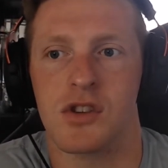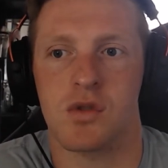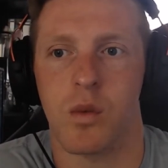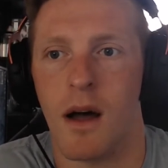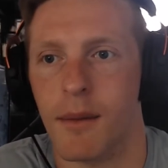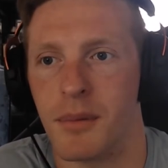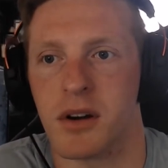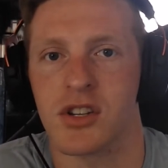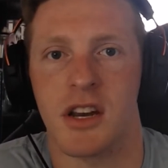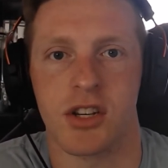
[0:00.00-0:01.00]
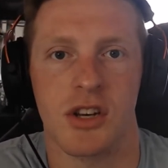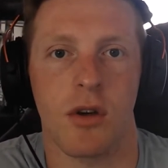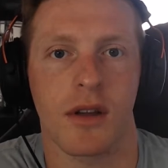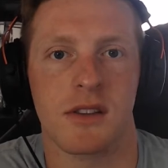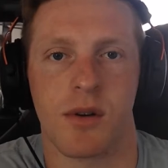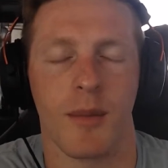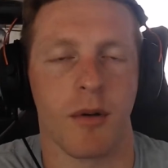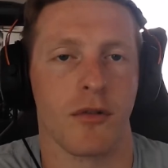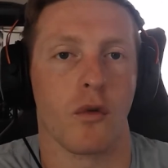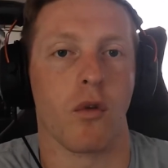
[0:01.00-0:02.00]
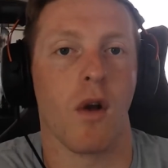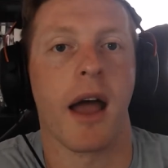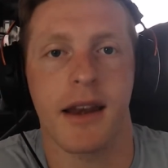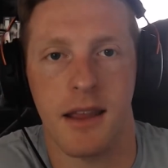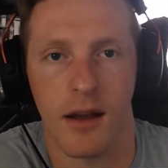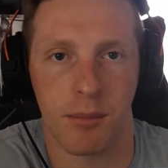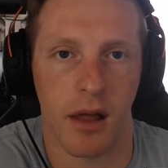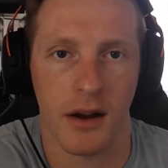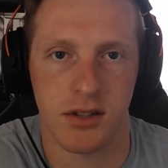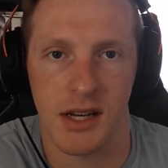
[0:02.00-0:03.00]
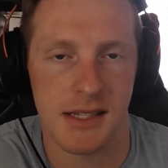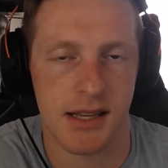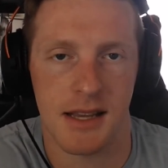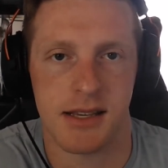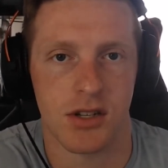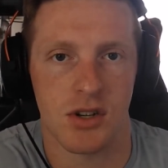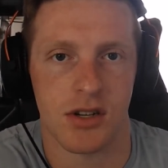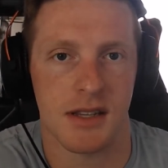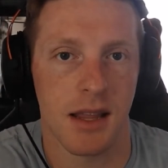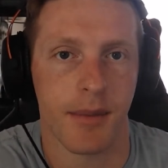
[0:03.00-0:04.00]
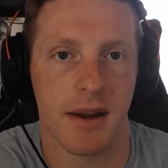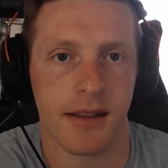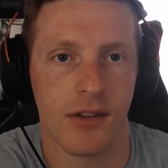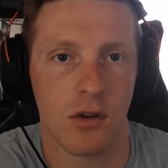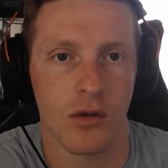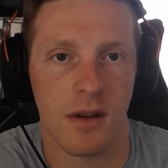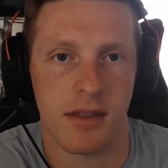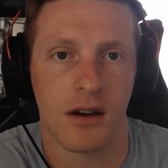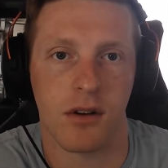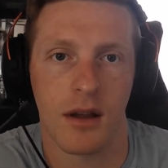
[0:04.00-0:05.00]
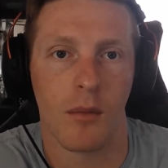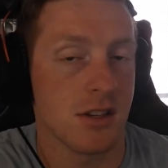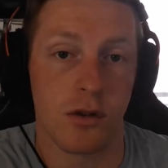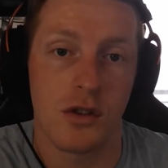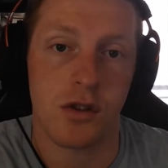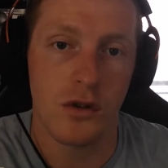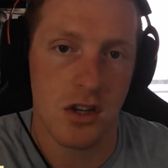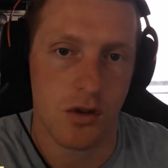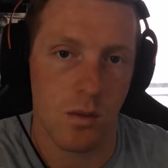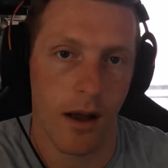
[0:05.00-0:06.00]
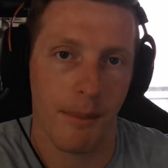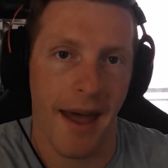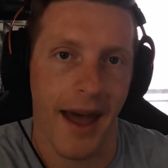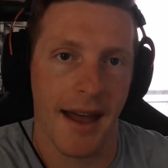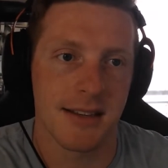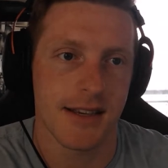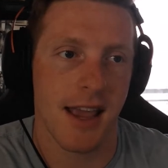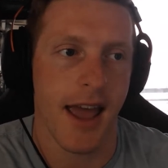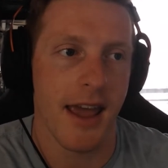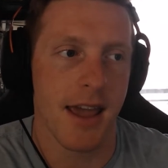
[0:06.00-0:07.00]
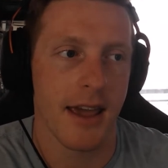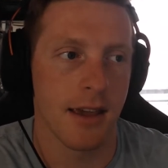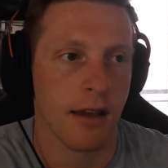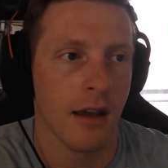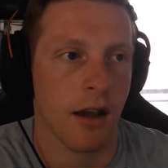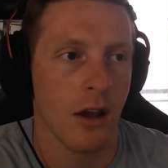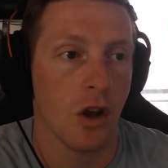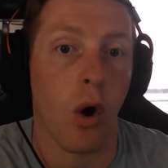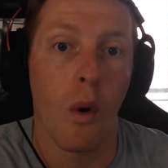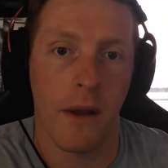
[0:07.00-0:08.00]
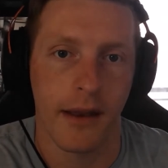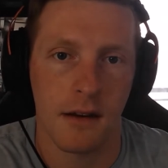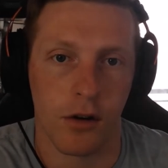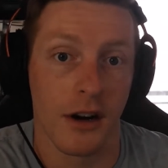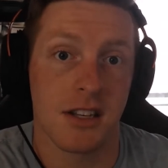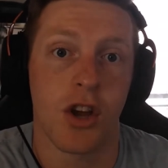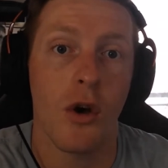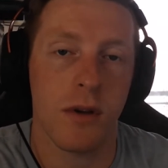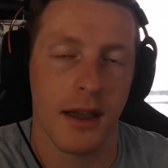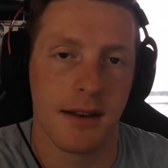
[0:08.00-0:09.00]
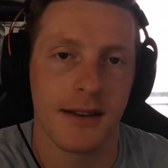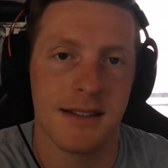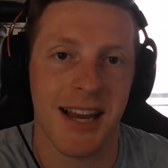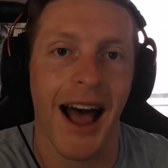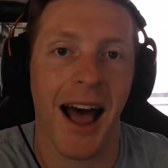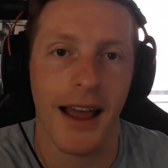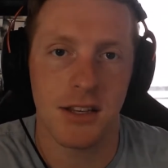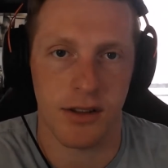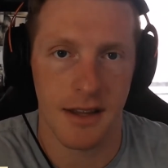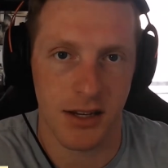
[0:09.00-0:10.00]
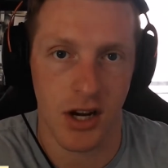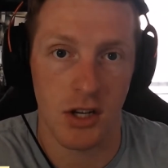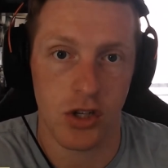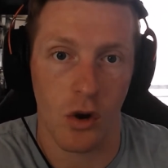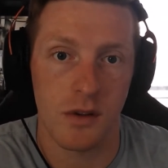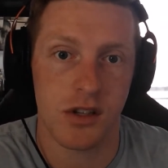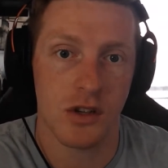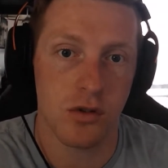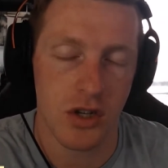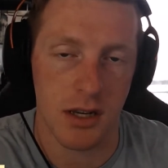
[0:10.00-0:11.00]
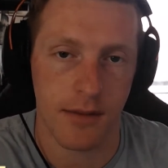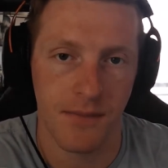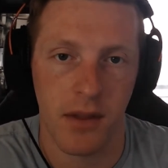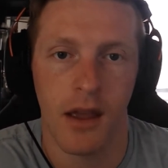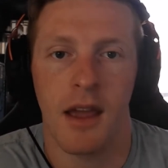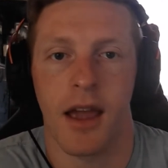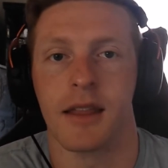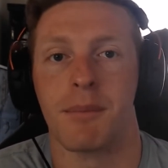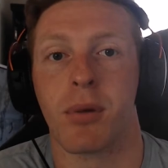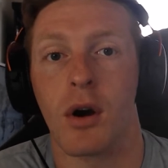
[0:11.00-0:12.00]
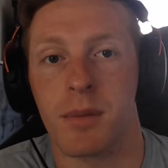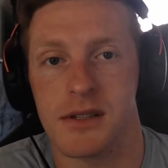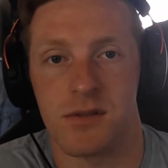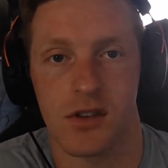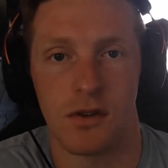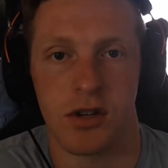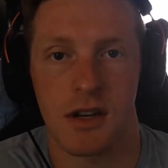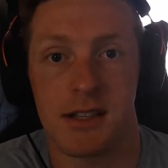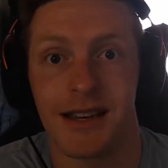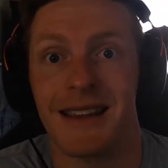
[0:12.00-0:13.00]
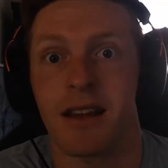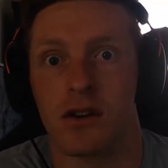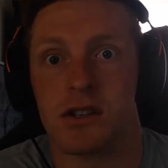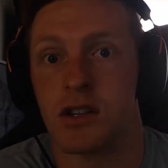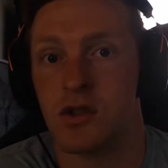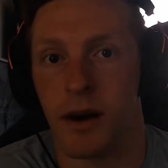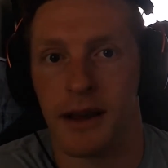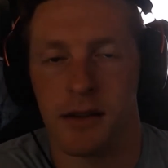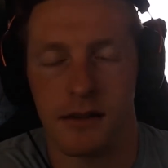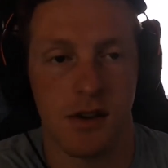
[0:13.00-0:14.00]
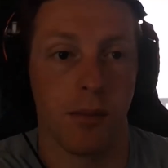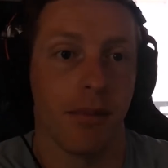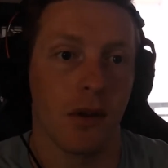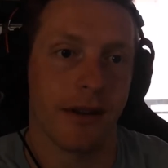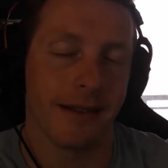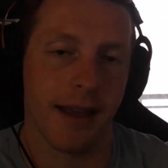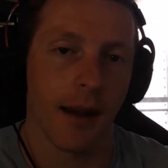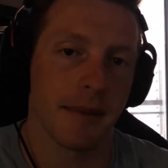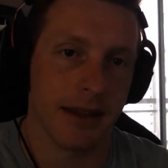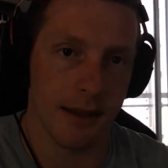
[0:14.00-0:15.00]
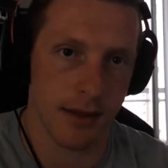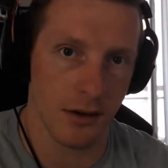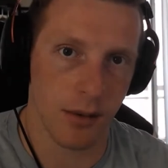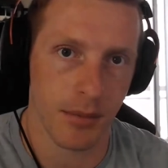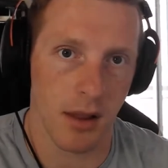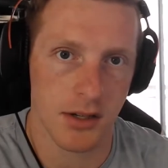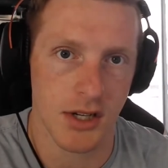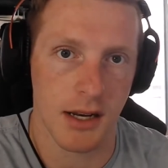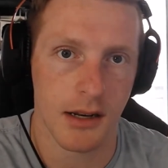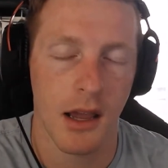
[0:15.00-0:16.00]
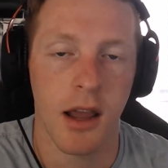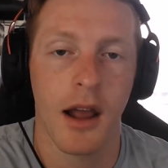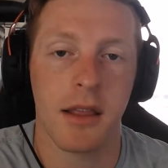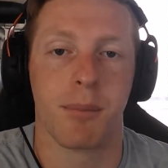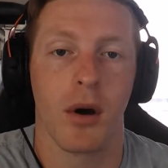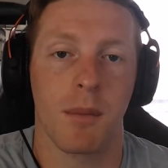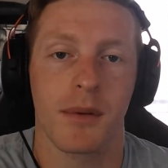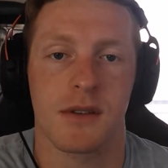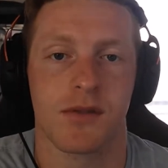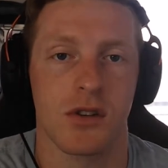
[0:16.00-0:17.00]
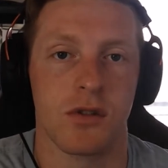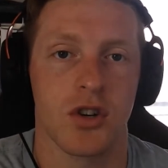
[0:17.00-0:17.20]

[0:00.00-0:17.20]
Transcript: swap or exchange tokens from a variety of blockchains that isn't just limited to Ethereum. And so Sushi Swap has a coin or a token tied to the exchange called Sushi. And the purpose of Sushi, it's an ERC-20, so built on top of the Ethereum blockchain. The purpose of